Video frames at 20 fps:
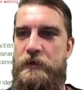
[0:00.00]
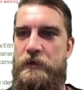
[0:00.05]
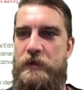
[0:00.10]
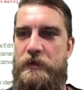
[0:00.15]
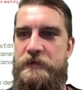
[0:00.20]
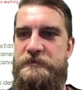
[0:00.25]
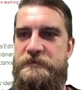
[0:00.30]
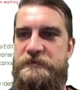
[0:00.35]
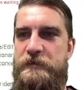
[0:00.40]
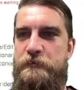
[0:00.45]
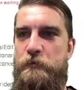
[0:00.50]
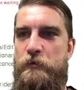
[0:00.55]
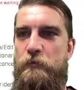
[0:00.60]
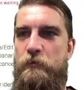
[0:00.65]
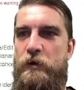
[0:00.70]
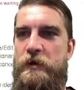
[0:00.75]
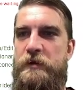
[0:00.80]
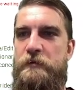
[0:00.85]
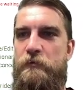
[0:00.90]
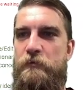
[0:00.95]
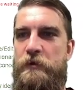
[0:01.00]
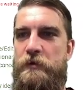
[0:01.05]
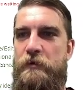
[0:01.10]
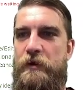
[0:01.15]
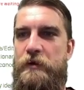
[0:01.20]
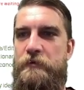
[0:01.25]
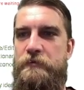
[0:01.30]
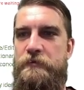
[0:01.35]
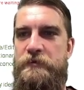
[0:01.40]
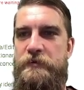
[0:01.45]
I can say, well, what do
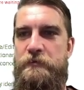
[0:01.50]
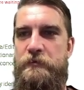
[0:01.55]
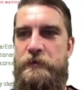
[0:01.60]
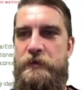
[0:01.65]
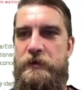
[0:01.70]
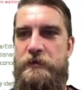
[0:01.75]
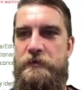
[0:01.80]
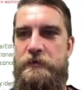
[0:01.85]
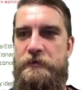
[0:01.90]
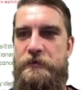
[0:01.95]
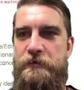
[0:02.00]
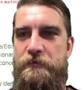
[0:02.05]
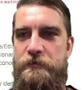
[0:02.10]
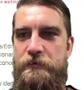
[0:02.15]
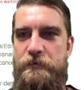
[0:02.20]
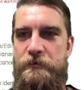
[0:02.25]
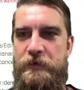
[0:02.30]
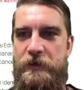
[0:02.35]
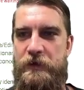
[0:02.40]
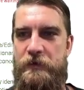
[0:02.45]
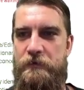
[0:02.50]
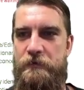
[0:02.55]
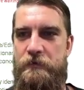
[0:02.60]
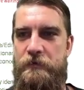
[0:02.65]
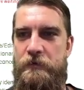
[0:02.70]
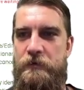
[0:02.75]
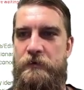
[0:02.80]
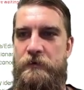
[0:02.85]
I really want to look through now?